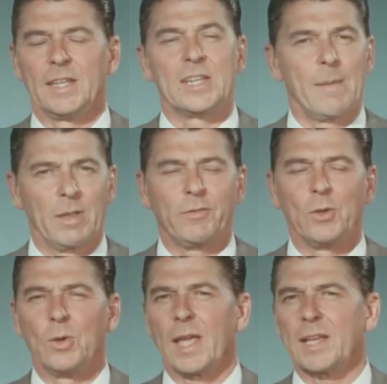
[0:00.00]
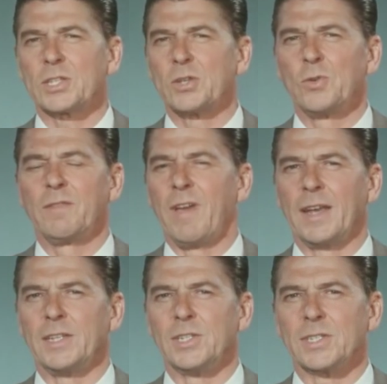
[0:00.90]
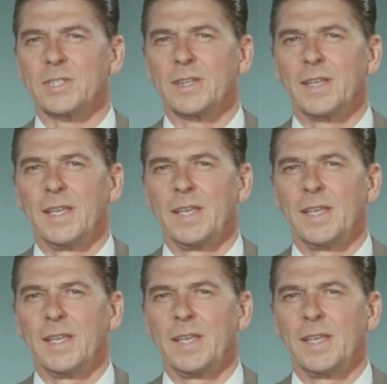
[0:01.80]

Atomic fuel has two advantages.